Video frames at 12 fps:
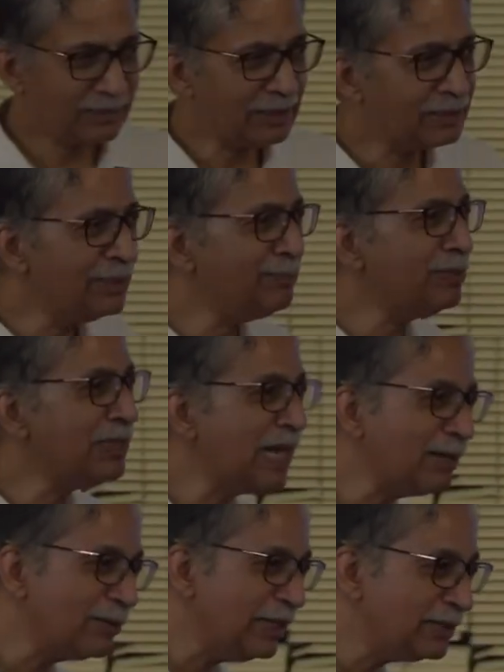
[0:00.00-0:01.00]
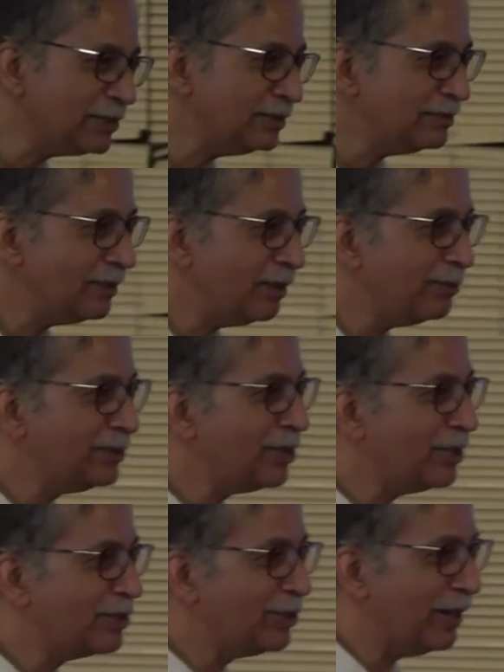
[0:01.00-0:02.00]
Simple calculation. How many
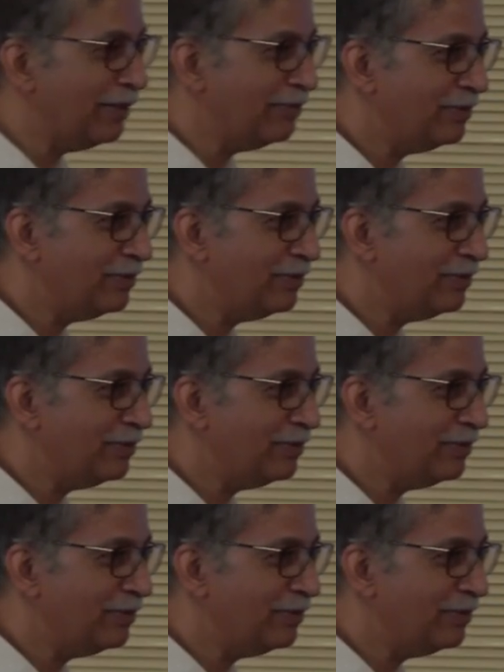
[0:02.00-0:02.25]
joints you have?